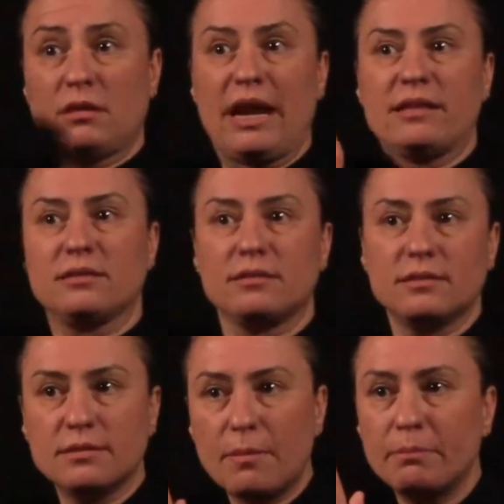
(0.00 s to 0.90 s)
So it's
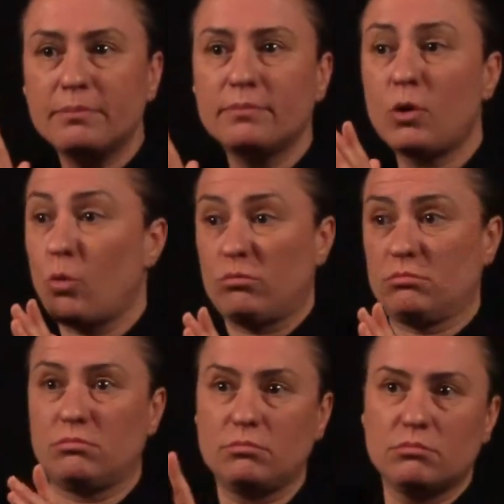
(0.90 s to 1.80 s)
important for us to have that
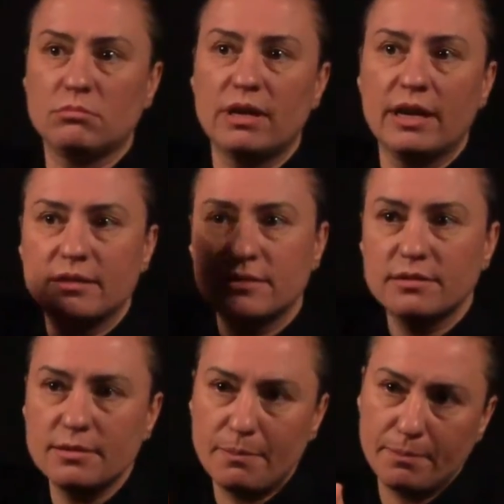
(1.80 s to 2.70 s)
open
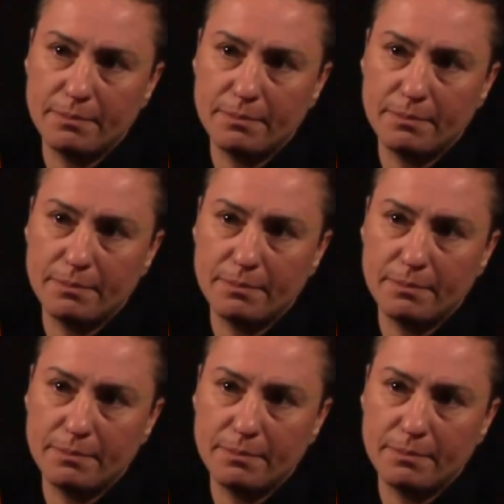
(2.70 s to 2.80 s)
communication